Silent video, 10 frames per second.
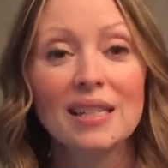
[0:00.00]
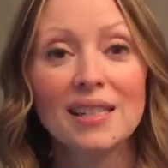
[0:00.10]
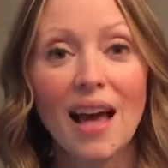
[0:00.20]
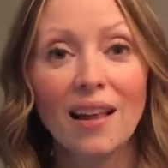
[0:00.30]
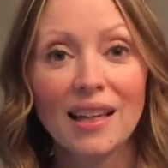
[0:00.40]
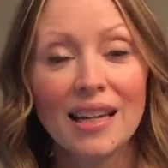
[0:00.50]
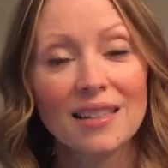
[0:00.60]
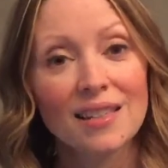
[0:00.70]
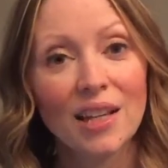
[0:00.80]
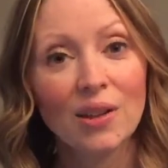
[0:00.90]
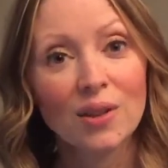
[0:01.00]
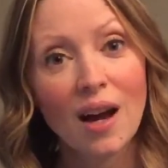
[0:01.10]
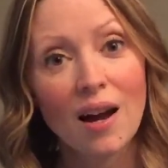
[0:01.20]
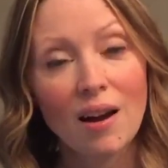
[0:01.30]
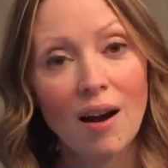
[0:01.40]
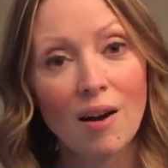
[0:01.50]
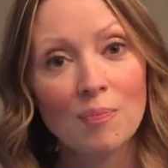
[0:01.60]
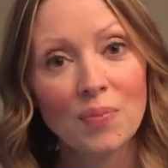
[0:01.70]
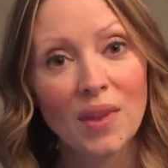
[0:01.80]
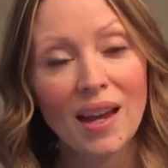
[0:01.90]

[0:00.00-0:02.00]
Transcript: sallyansaylor.com